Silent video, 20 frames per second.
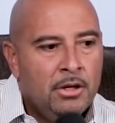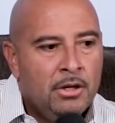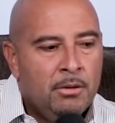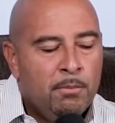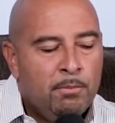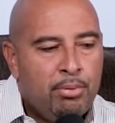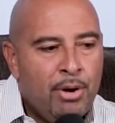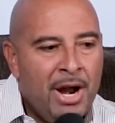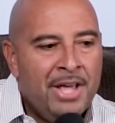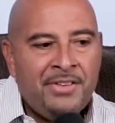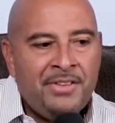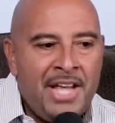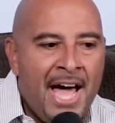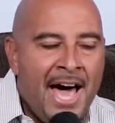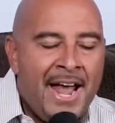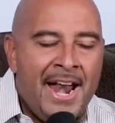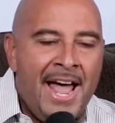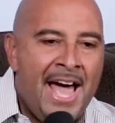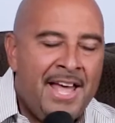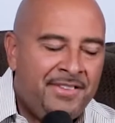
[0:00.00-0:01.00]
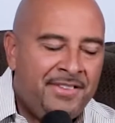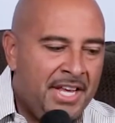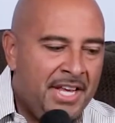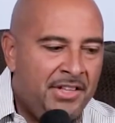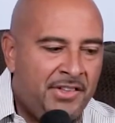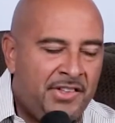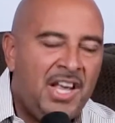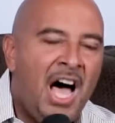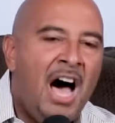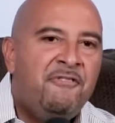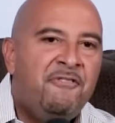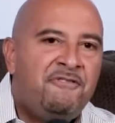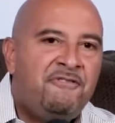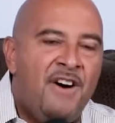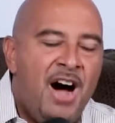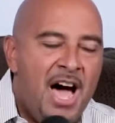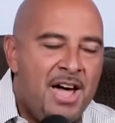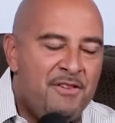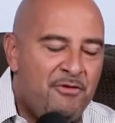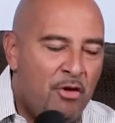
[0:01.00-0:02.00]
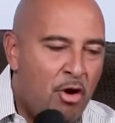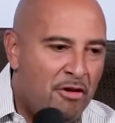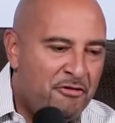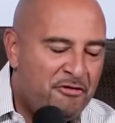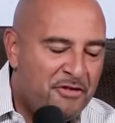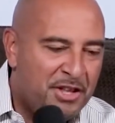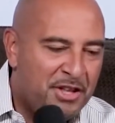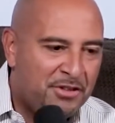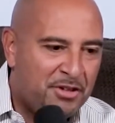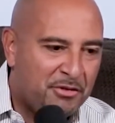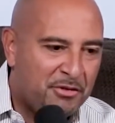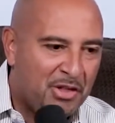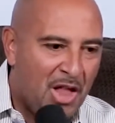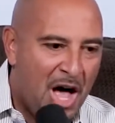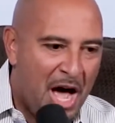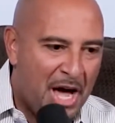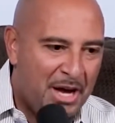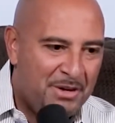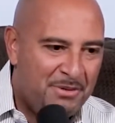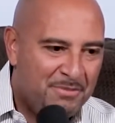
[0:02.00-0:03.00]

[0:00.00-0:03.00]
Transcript: Prescott has a top five offensive line,